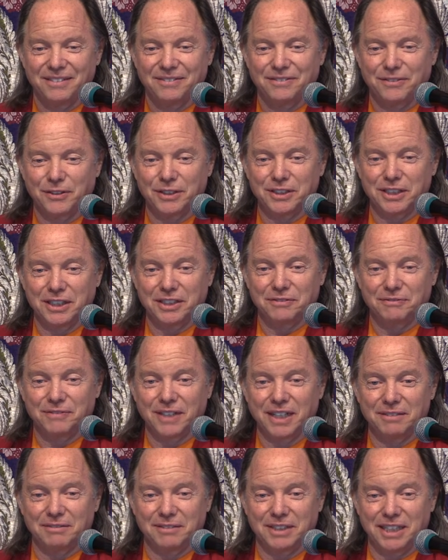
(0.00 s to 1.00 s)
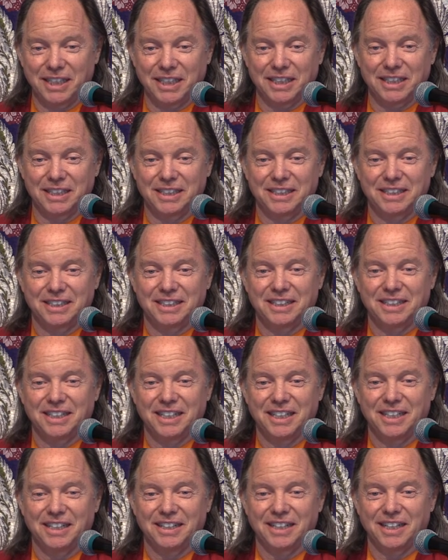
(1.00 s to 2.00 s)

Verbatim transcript: for these five days, uh,